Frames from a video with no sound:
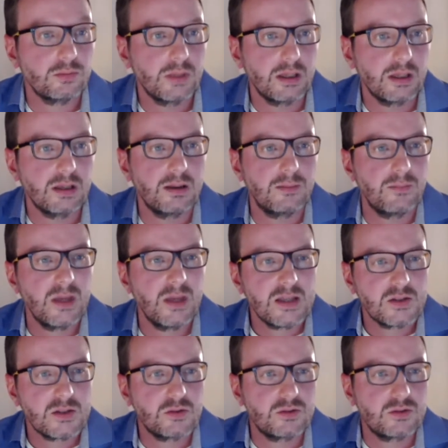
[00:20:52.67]

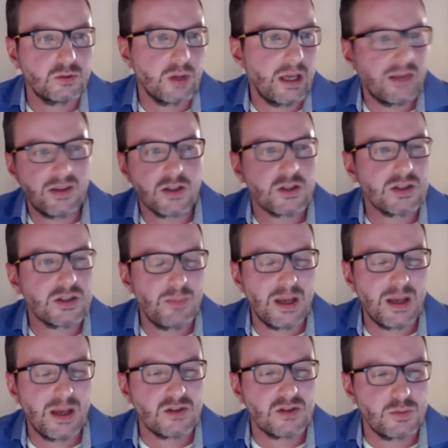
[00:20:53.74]
As I just
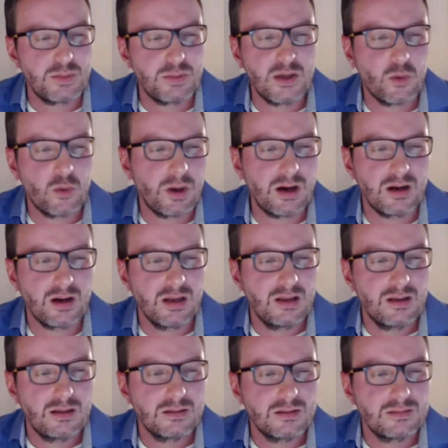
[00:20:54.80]
mentioned, to be aware,
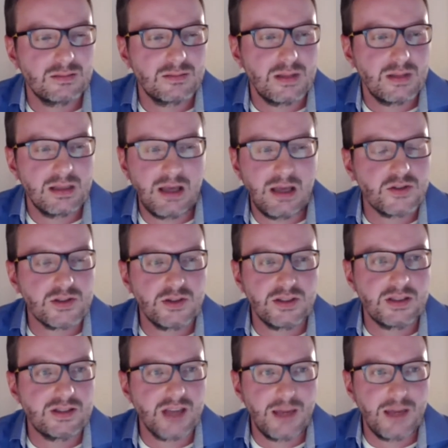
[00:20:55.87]
now it's not
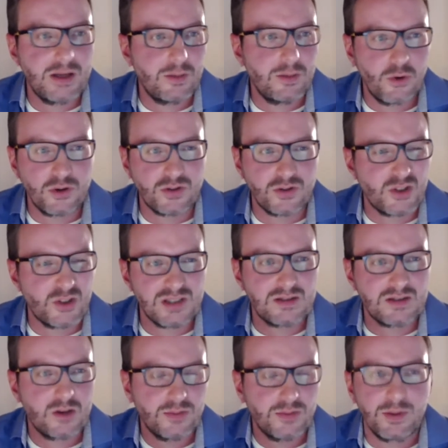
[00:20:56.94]
the time anymore to just
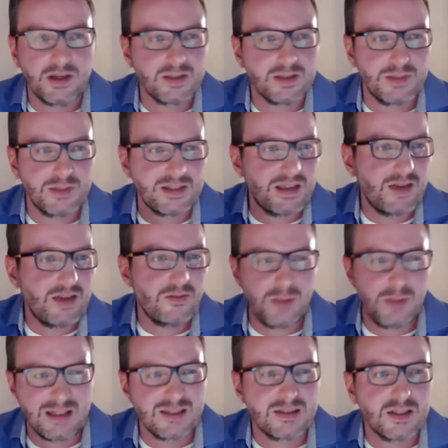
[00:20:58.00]
optimize myself and
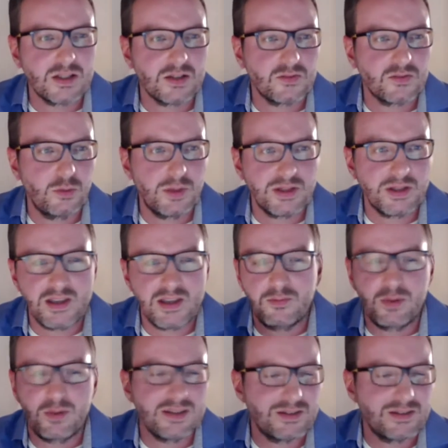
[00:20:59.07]
make decisions for myself
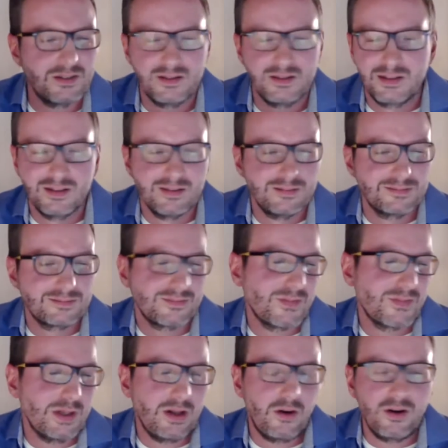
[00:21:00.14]
based on
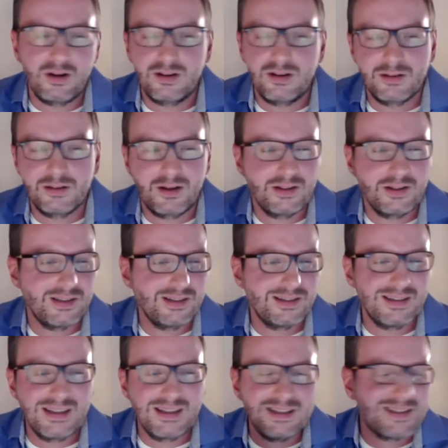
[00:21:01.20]
all the
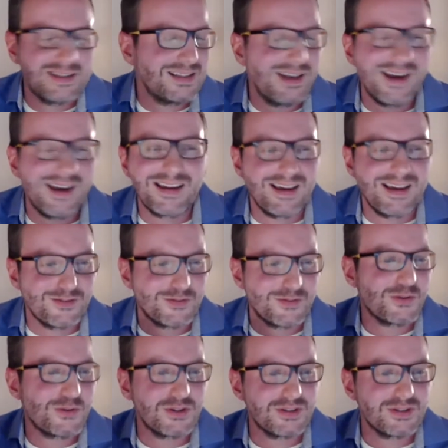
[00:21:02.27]
needs that I have, of
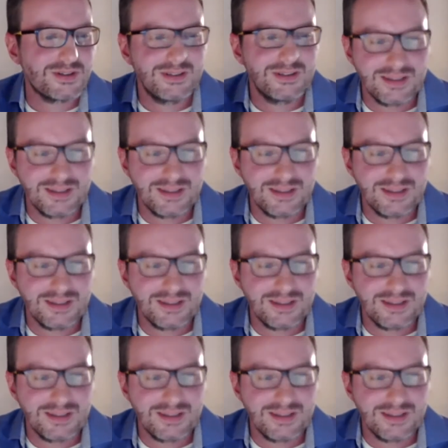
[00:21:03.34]
course.